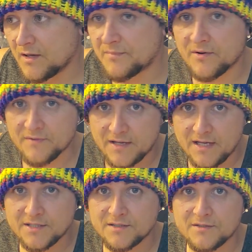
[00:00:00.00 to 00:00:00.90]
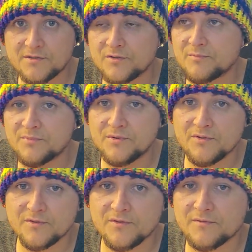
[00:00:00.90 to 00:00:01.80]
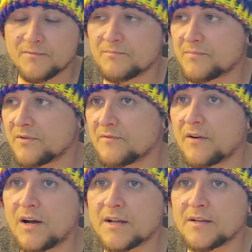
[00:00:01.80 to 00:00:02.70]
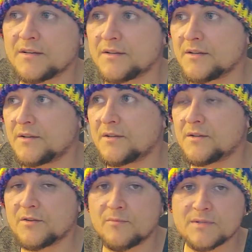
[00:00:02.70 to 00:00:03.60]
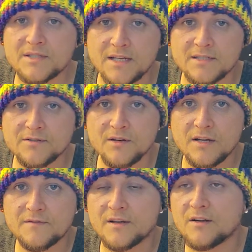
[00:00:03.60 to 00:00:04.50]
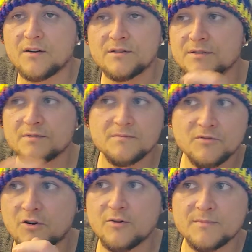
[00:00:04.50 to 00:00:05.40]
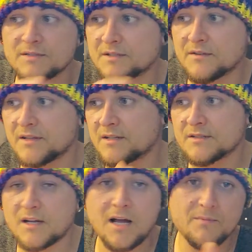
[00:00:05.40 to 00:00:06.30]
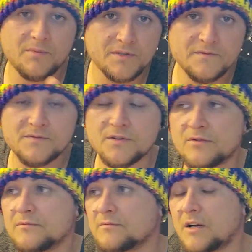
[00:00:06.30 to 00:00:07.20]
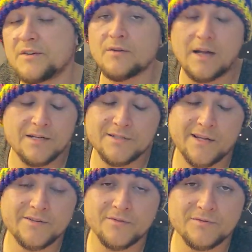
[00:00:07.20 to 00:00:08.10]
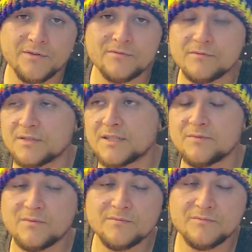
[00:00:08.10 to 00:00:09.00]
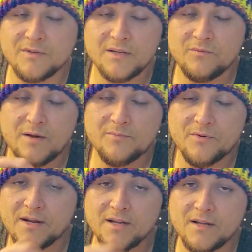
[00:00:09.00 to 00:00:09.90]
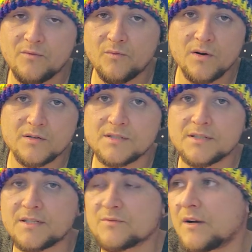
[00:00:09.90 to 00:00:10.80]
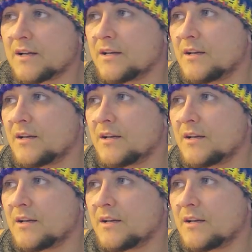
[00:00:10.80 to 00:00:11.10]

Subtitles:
purification. So you can purify mistakes in your life that cause karmas and things. I believe so. I know so, because that's why praying works, and that's why